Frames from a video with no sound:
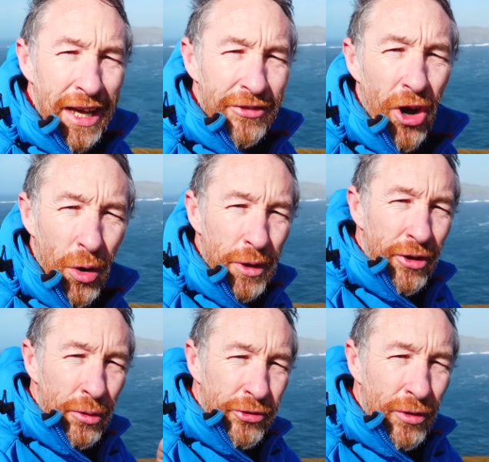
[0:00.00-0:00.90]
as always
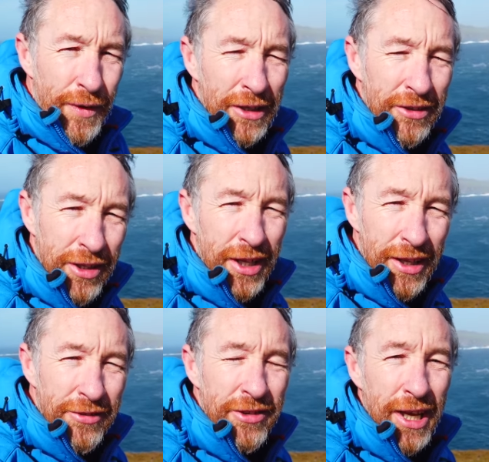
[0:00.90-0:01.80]
now so far today,
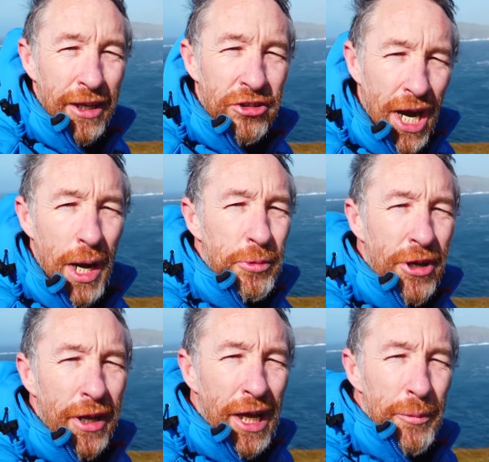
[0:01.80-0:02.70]
is to get a sharp
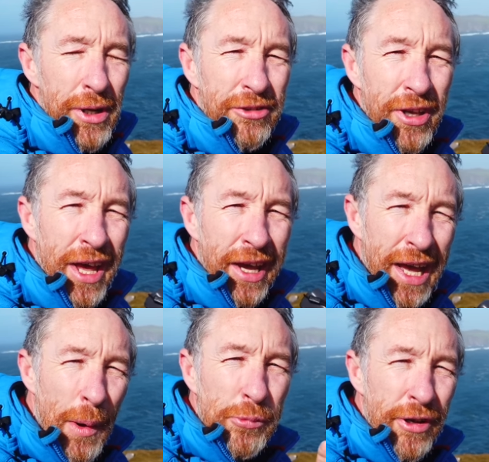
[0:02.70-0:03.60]
shot and be able to
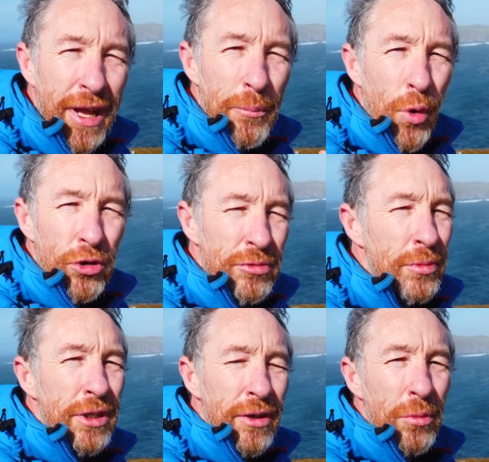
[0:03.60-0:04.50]
capture that motion
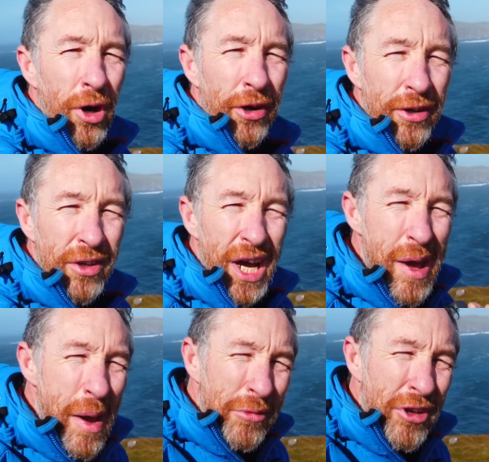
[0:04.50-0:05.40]
within the water. Now, I
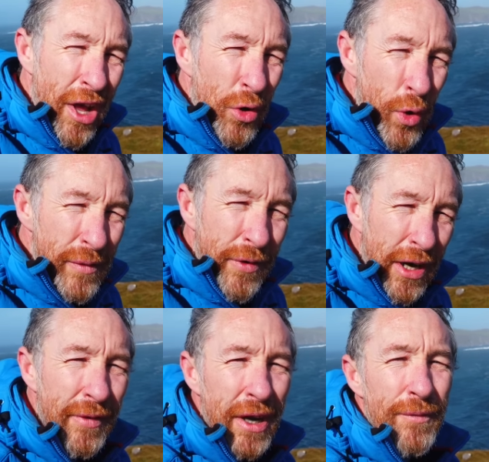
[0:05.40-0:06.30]
am going
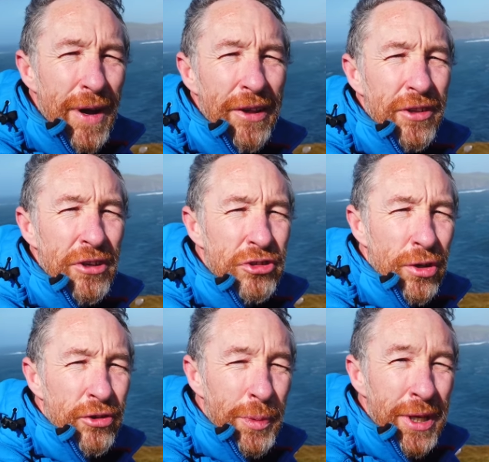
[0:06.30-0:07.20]
very, very fast on a
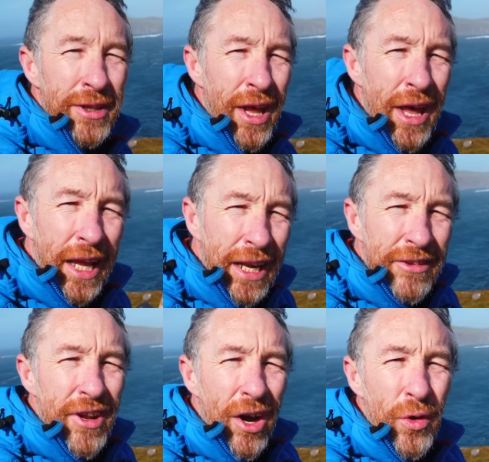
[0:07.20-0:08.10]
shutter speed, and
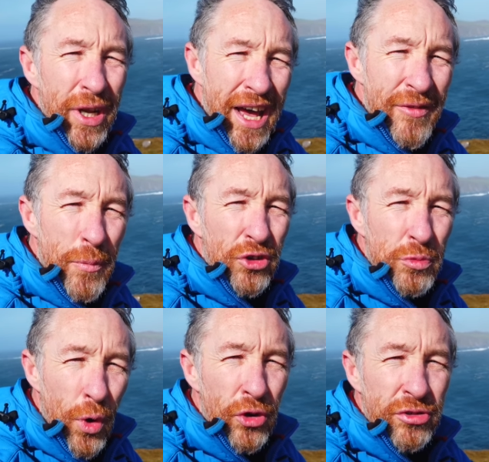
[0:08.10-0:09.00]
that's not going to have
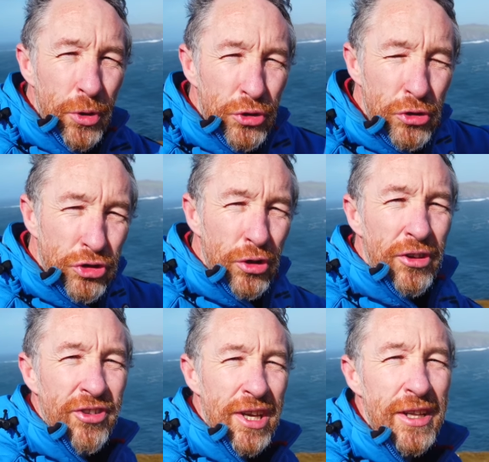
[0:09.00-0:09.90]
much motion, but you should
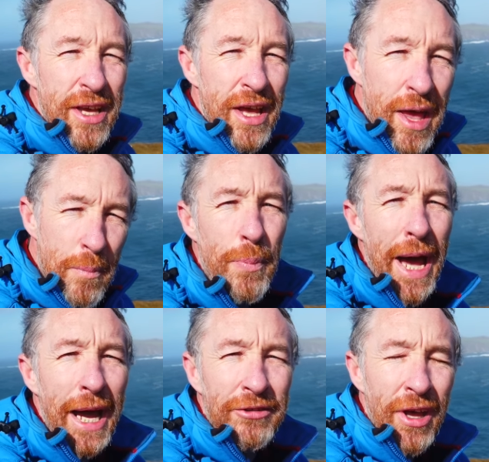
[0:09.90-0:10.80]
see the impact,
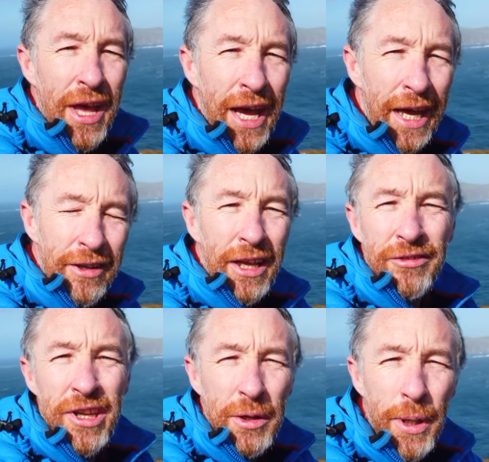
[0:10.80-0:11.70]
and as Nick